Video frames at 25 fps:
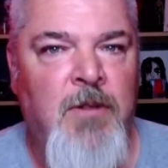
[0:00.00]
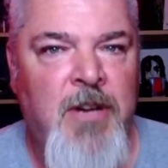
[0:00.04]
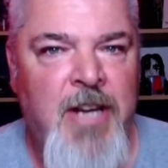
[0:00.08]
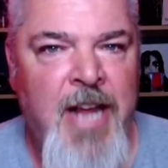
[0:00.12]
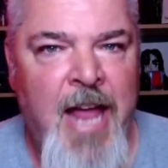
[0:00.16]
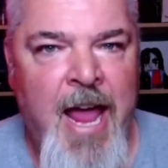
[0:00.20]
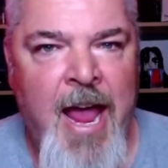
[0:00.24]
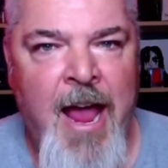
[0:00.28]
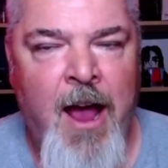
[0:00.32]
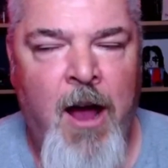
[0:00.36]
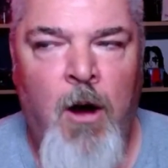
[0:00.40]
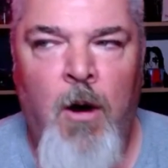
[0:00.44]

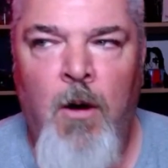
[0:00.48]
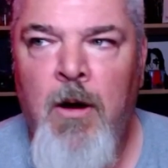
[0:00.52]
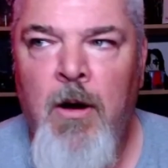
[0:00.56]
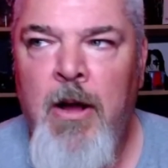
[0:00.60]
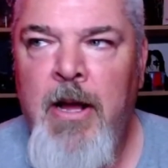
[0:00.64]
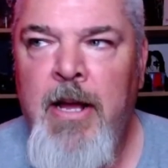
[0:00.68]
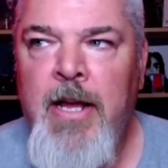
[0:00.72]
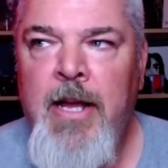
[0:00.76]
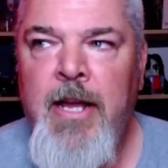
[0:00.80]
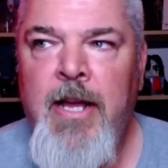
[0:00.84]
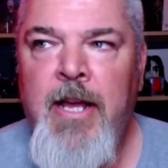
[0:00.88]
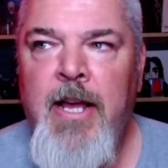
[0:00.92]
now,
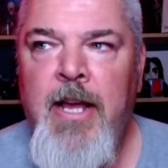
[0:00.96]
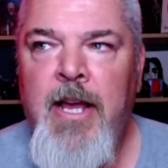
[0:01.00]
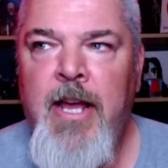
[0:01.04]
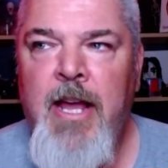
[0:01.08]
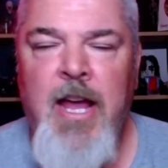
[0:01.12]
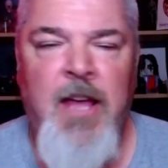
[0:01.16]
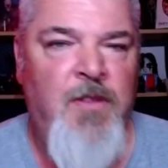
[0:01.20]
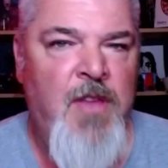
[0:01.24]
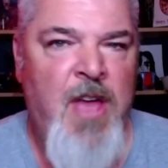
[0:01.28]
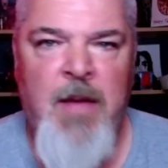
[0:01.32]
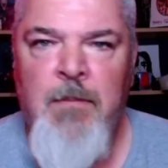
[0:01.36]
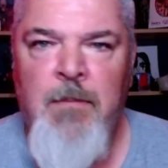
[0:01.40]

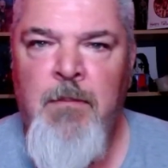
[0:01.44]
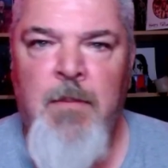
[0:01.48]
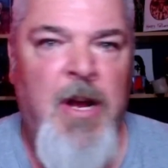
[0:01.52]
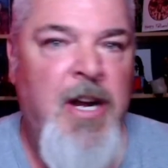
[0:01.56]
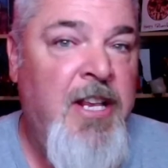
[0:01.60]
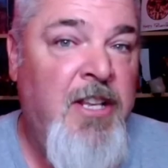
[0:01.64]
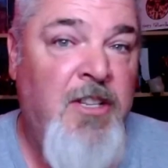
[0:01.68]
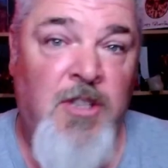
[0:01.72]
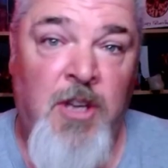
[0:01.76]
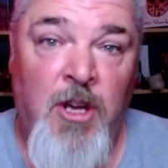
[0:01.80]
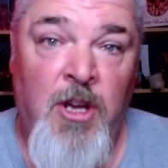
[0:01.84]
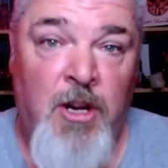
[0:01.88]
and that
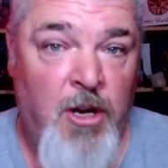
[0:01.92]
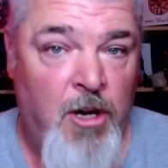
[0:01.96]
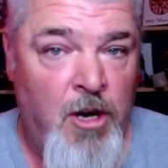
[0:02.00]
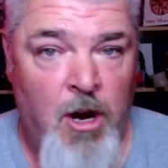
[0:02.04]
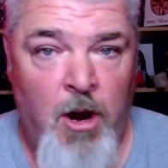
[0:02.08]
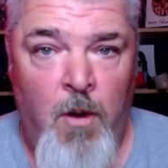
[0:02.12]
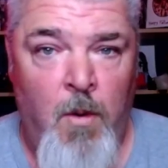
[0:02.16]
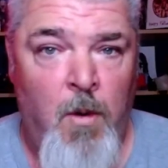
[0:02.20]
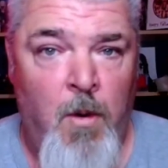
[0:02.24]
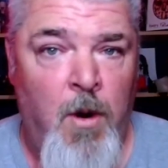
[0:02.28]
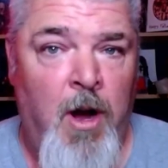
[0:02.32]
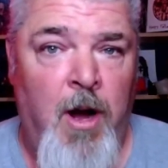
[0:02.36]
money's going to
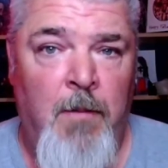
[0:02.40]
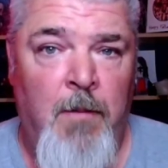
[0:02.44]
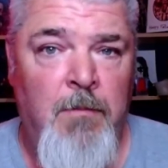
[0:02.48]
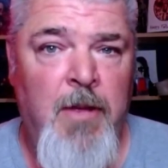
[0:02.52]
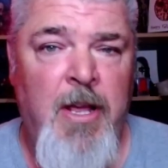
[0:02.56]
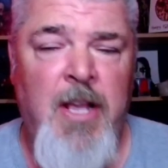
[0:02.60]
go up.